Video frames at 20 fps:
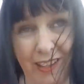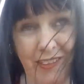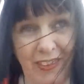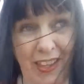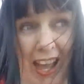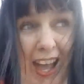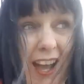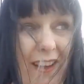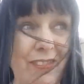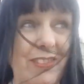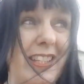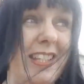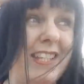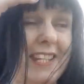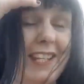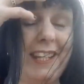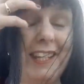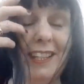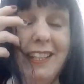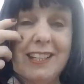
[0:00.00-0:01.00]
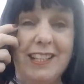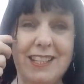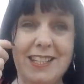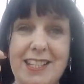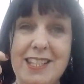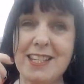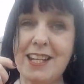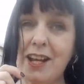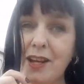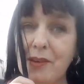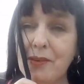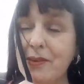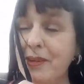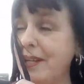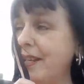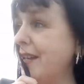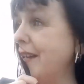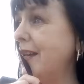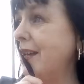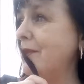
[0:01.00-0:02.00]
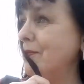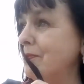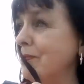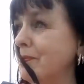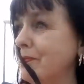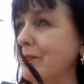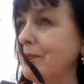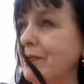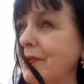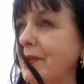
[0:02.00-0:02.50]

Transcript: that haven't seen it. So, um,